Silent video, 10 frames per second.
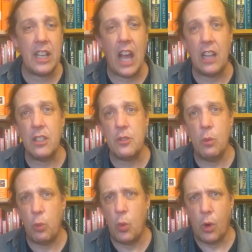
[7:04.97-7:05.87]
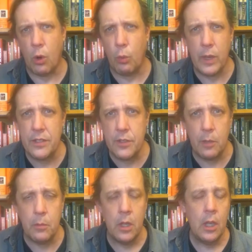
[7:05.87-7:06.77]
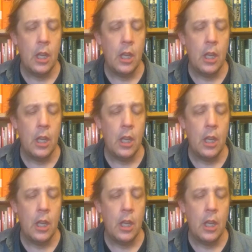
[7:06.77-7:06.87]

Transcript: knowledge or wisdom.